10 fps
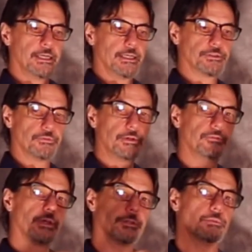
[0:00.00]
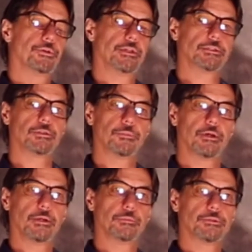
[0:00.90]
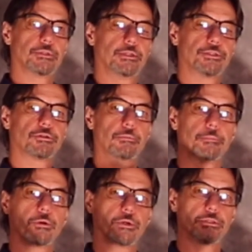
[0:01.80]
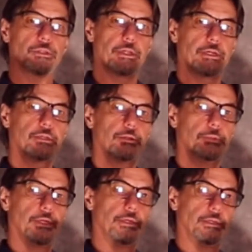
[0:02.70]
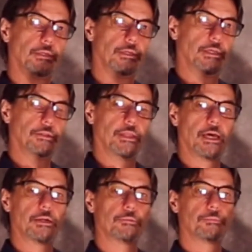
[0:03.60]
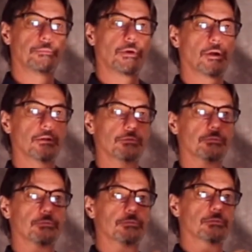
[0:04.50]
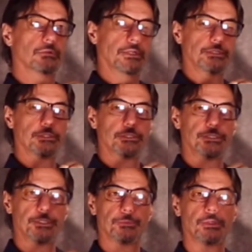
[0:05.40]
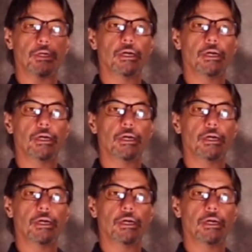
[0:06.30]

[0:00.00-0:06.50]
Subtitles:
it's a very valuable thing sometimes to just remember what it's like to be in that part of relationship